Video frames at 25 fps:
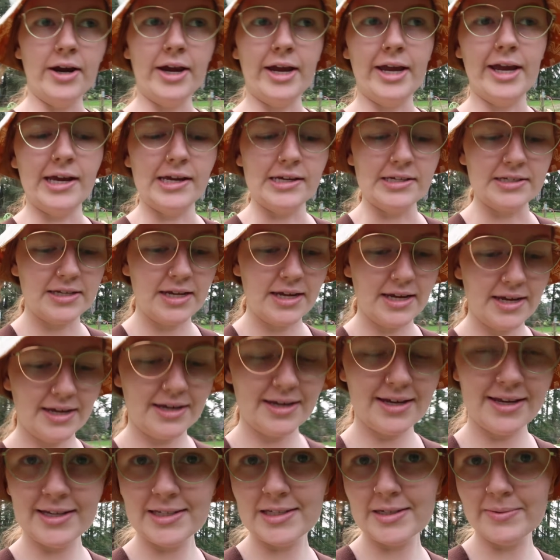Alright guys,
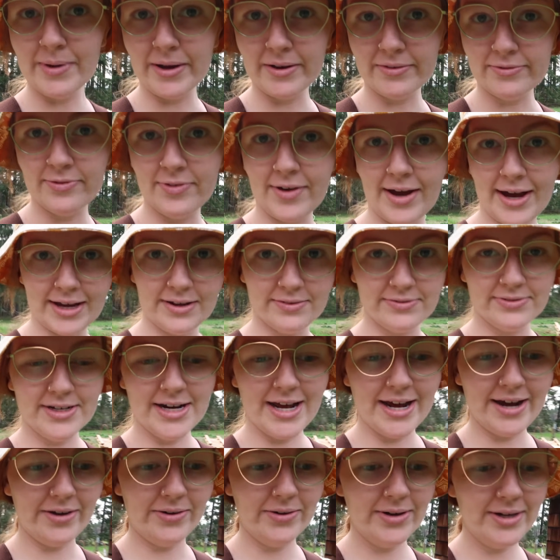it's about five
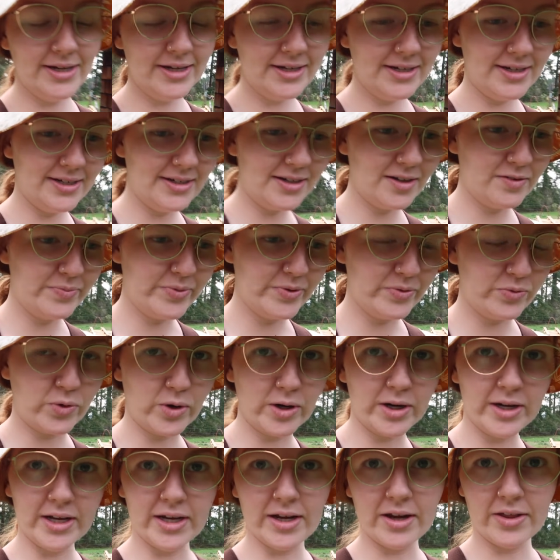now, and I've been
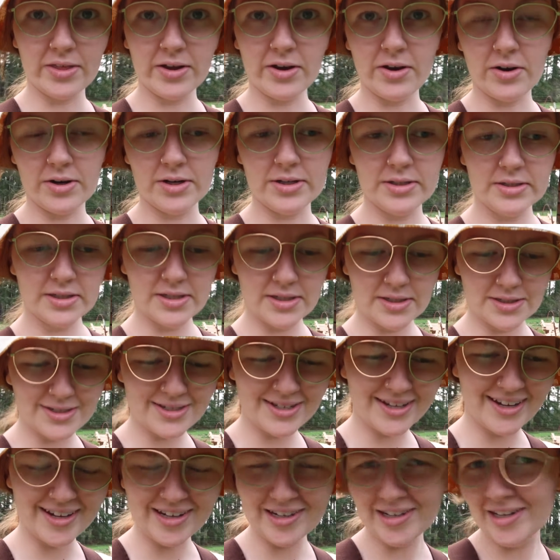working on the garden
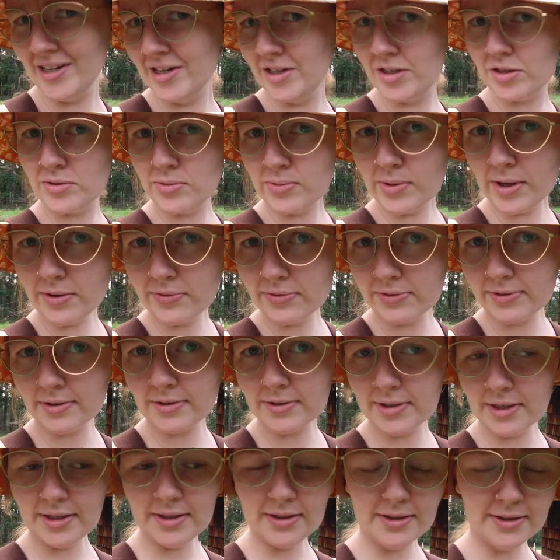since like twelve
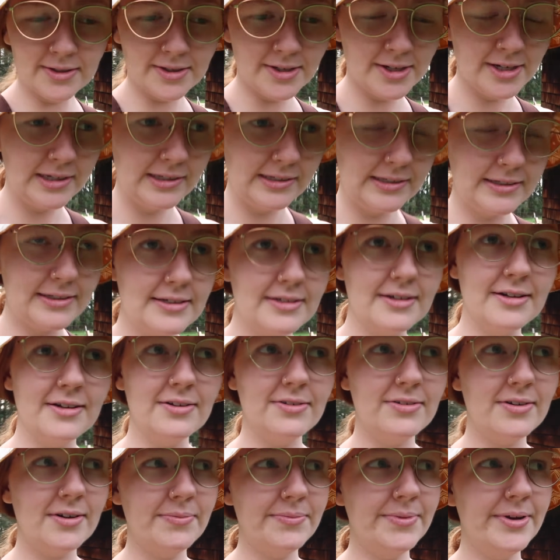thirty,
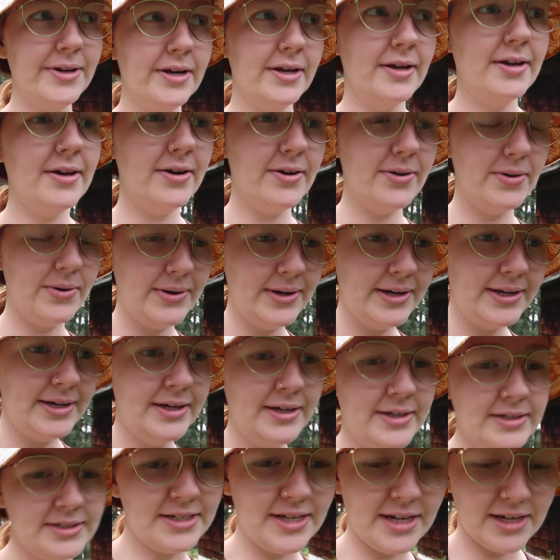so I'm going to go
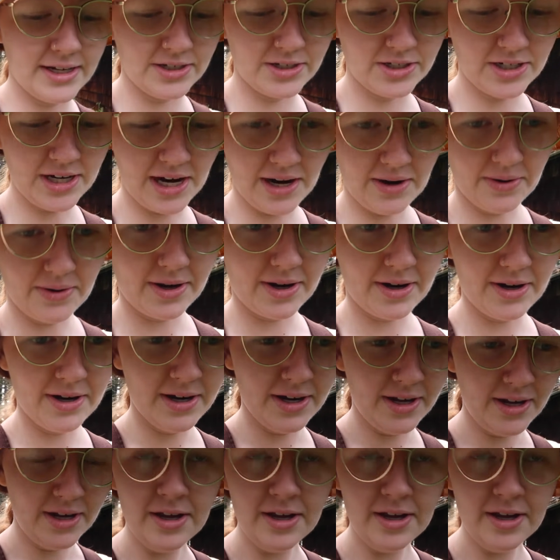take a shower.